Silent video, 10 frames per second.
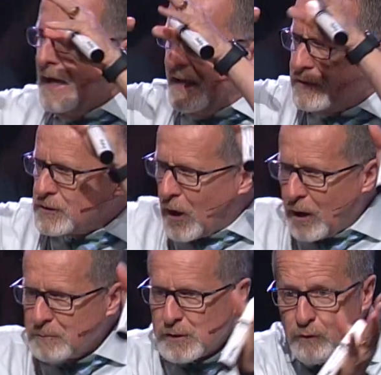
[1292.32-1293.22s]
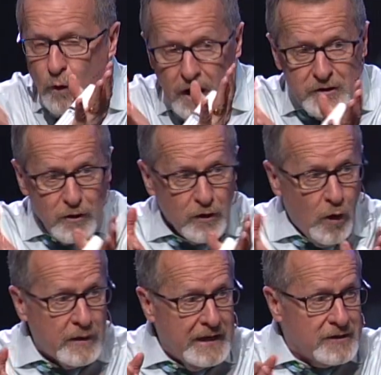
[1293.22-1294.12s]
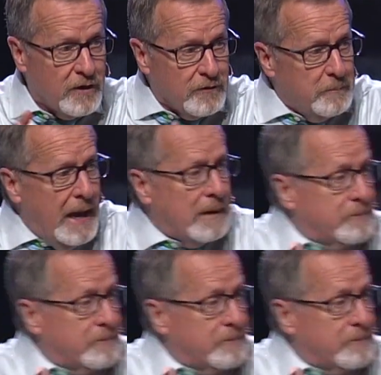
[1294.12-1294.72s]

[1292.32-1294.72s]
in terms of where you're located on the map.